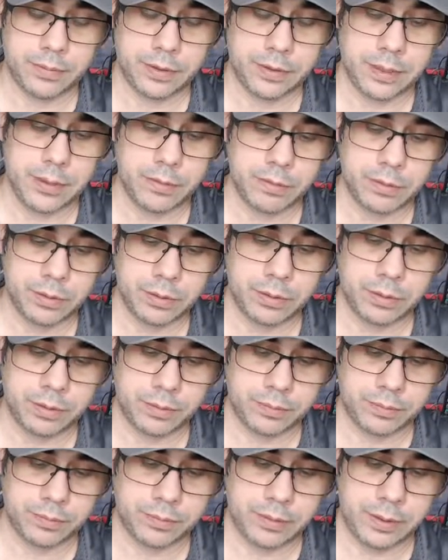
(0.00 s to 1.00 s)
But they
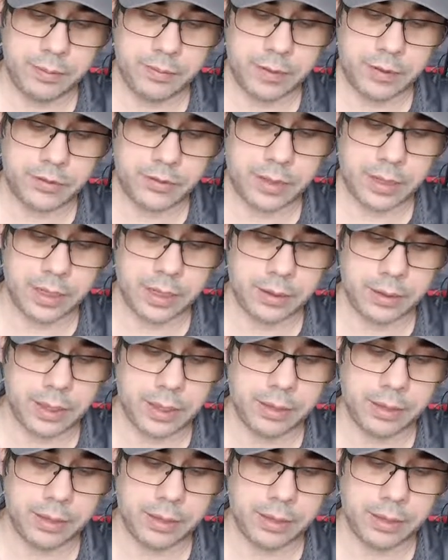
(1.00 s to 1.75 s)
were pretty much the hot